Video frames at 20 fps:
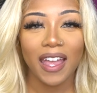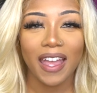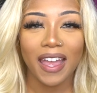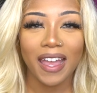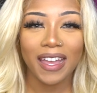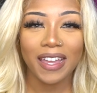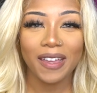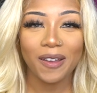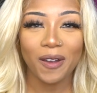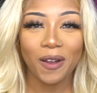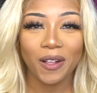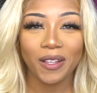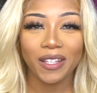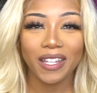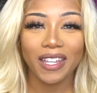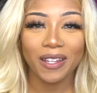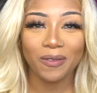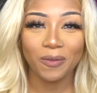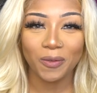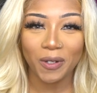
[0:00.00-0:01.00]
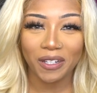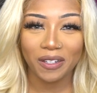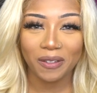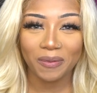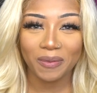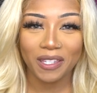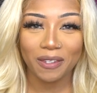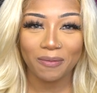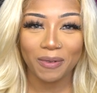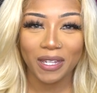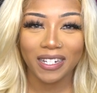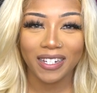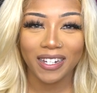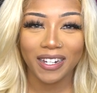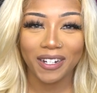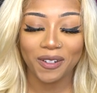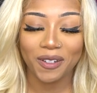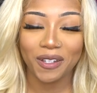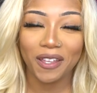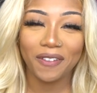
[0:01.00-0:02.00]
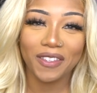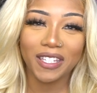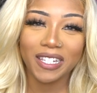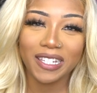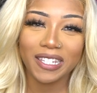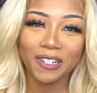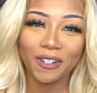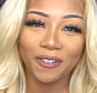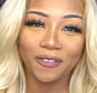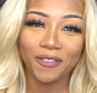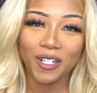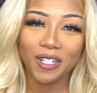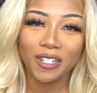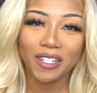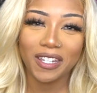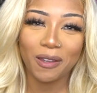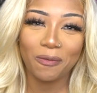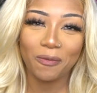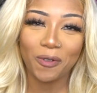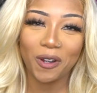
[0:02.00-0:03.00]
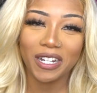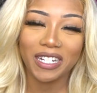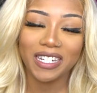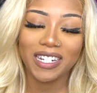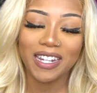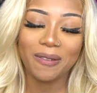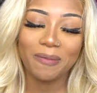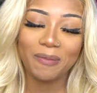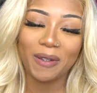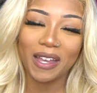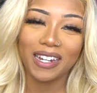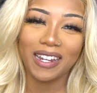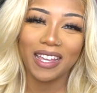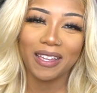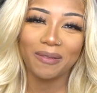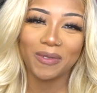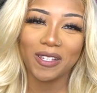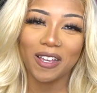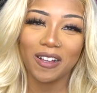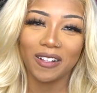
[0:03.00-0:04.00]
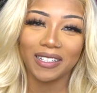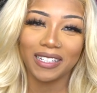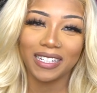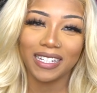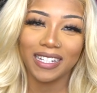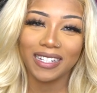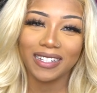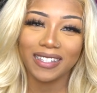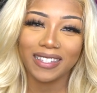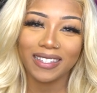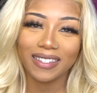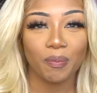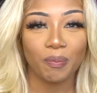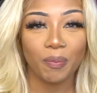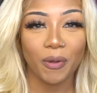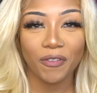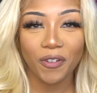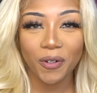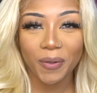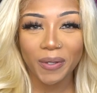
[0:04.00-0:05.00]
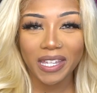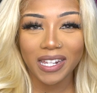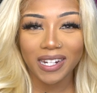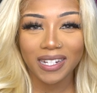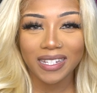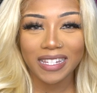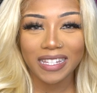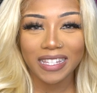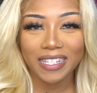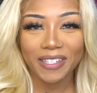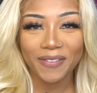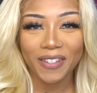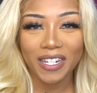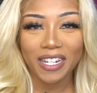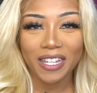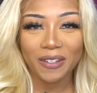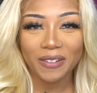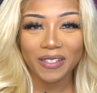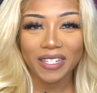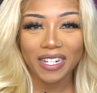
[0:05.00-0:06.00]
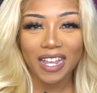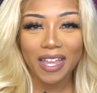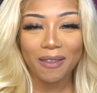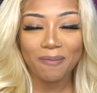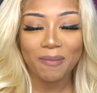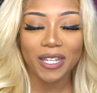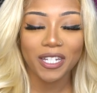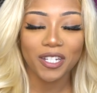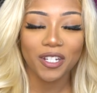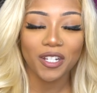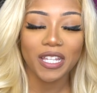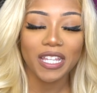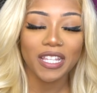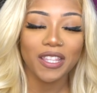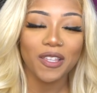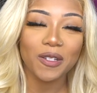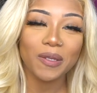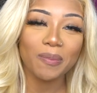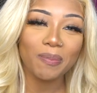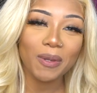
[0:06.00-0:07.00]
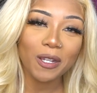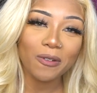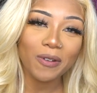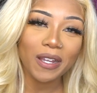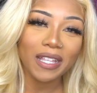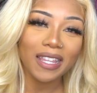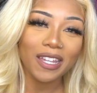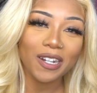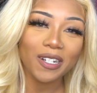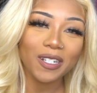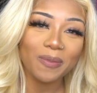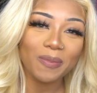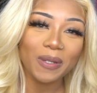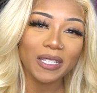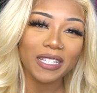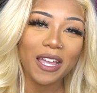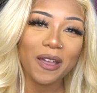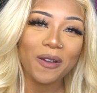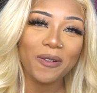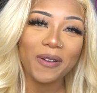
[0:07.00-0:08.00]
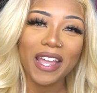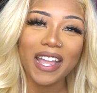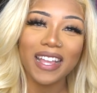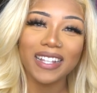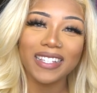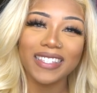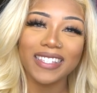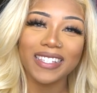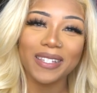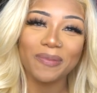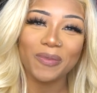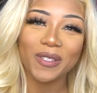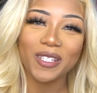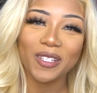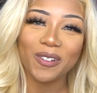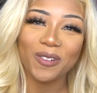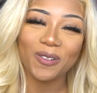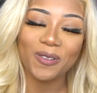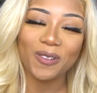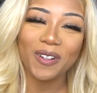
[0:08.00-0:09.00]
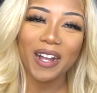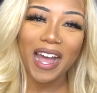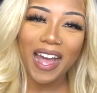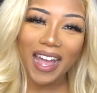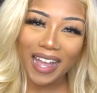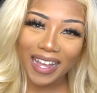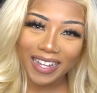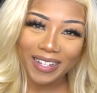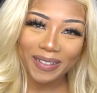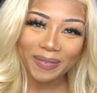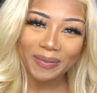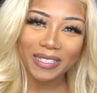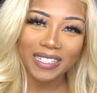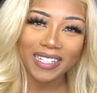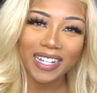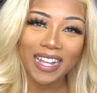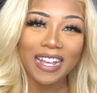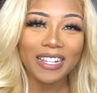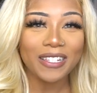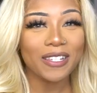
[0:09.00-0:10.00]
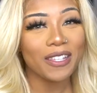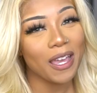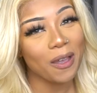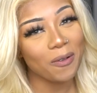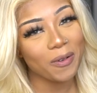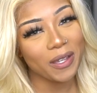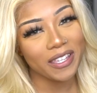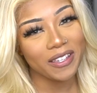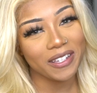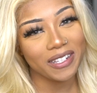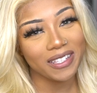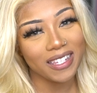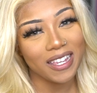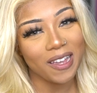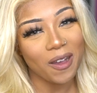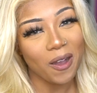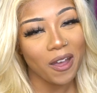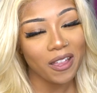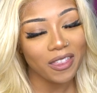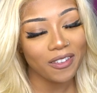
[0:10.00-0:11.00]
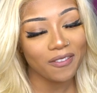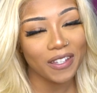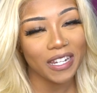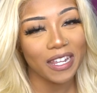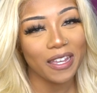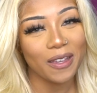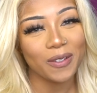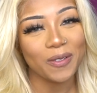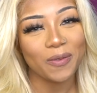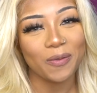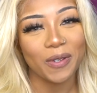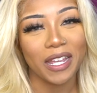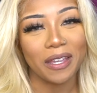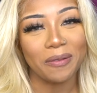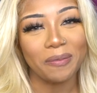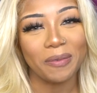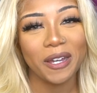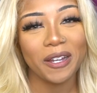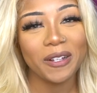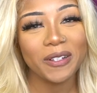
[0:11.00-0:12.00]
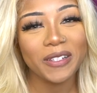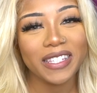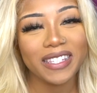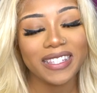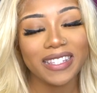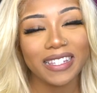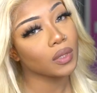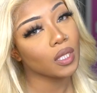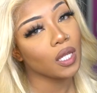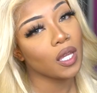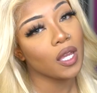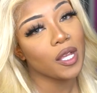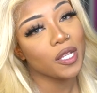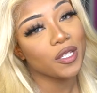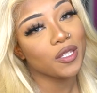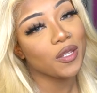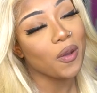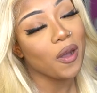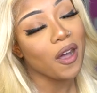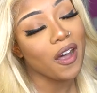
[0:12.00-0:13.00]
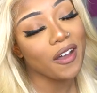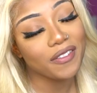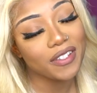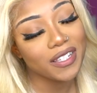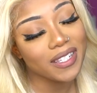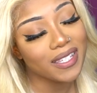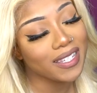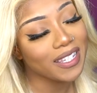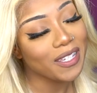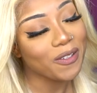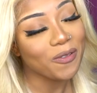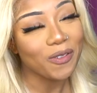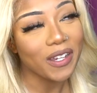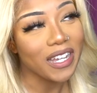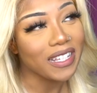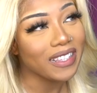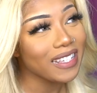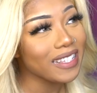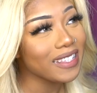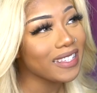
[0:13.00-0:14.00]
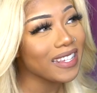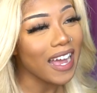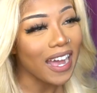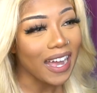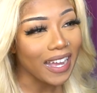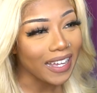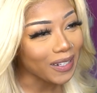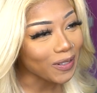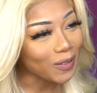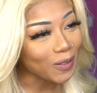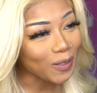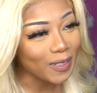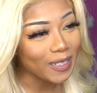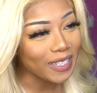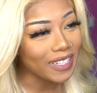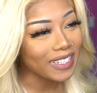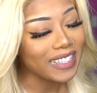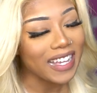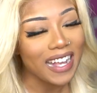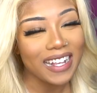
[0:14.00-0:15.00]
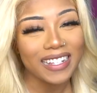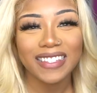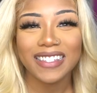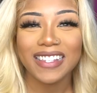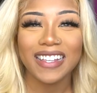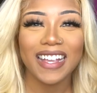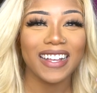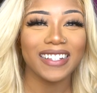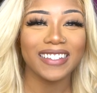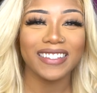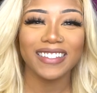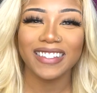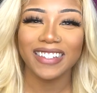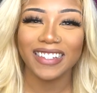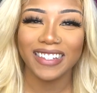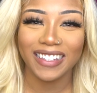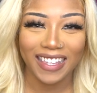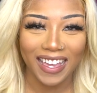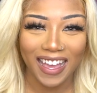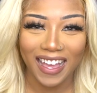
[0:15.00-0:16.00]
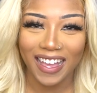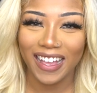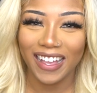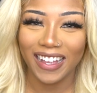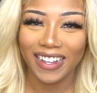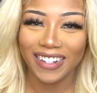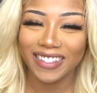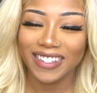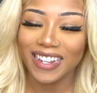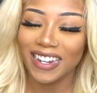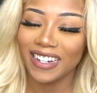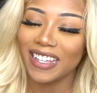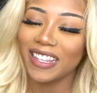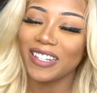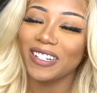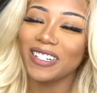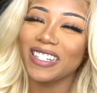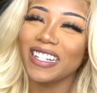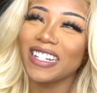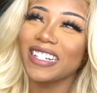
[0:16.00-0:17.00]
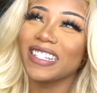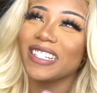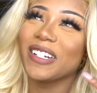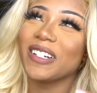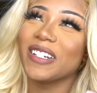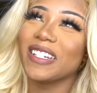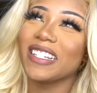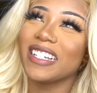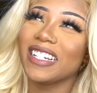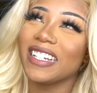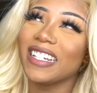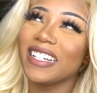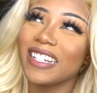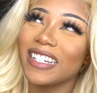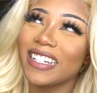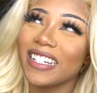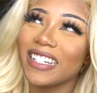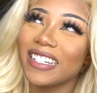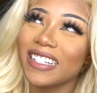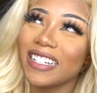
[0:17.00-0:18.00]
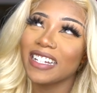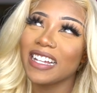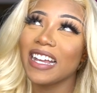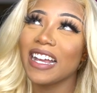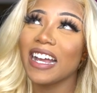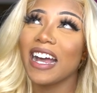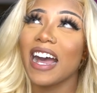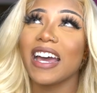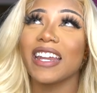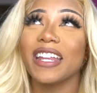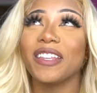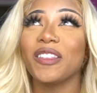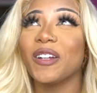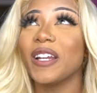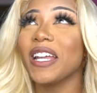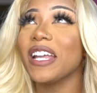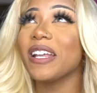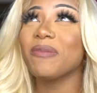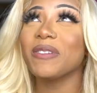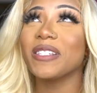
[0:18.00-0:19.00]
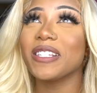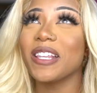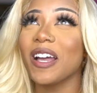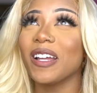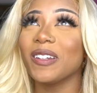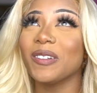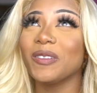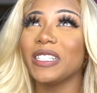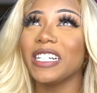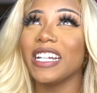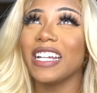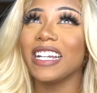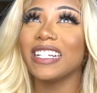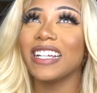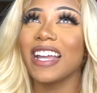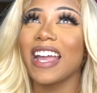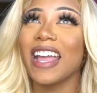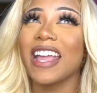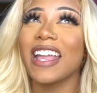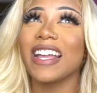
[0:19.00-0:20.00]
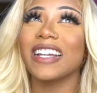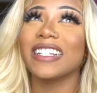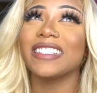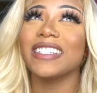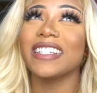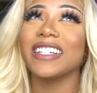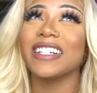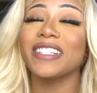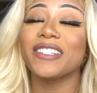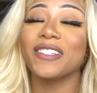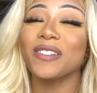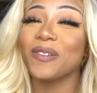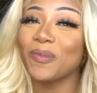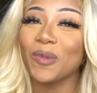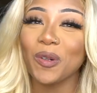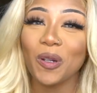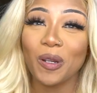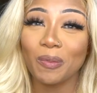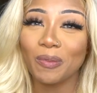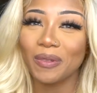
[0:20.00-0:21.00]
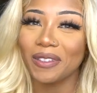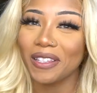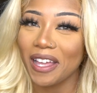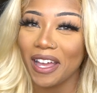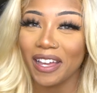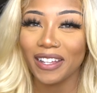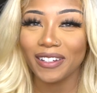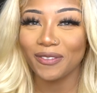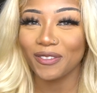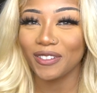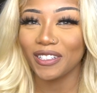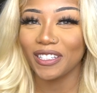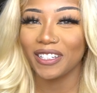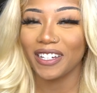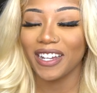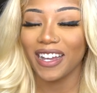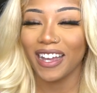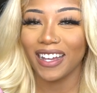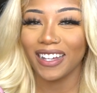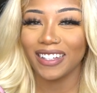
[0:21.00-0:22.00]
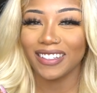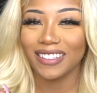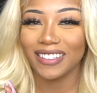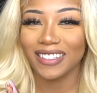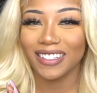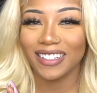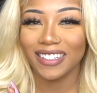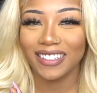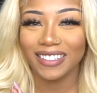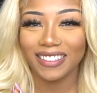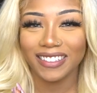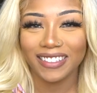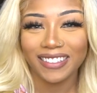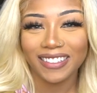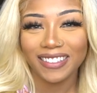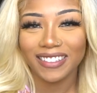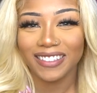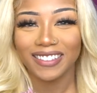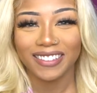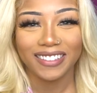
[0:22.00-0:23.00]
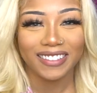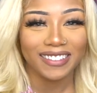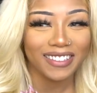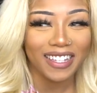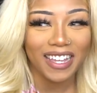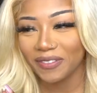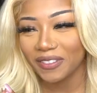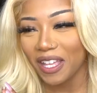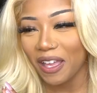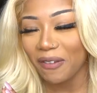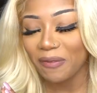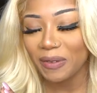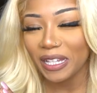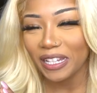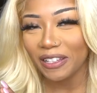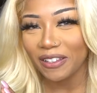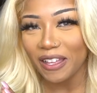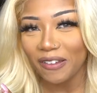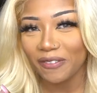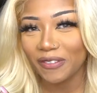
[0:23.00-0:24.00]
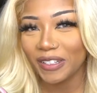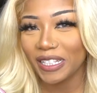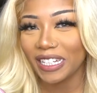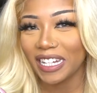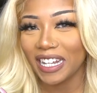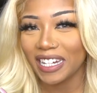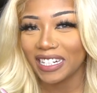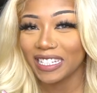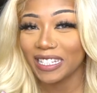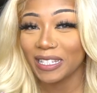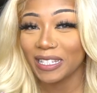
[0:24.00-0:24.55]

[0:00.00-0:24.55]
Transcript: Hey y'all and welcome to my channel. If this is your first time watching, my name's Olineece. Before we get into this video today, make sure you hit those big red letters below and subscribe so that way you can see all the videos when I post. So obviously read the title, yes, yes, yes, another 613, another Amazon wig, and some more blonde for you guys, cause I'm feeling, I'm feeling kind